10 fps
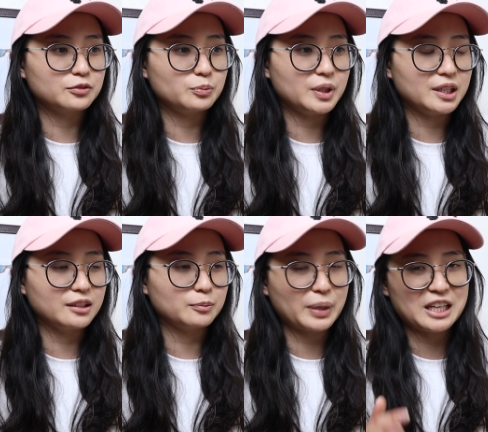of
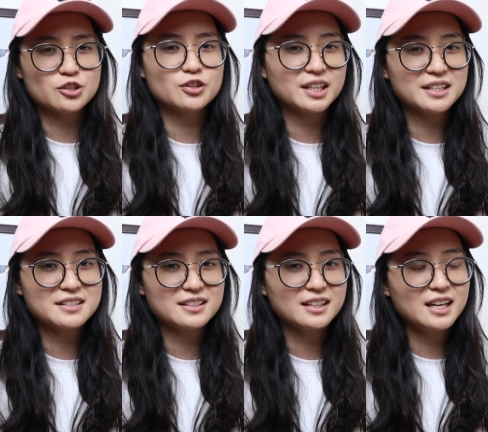being
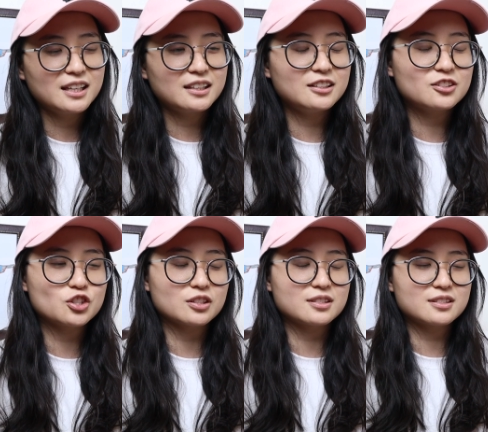patronizing. He's
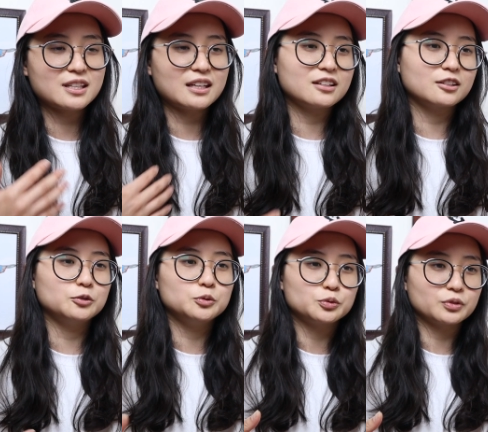just standing
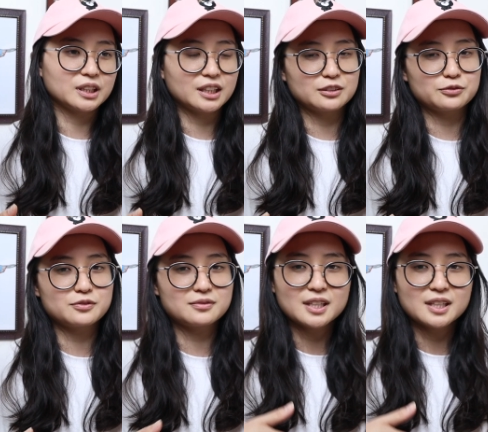aloof and kind of,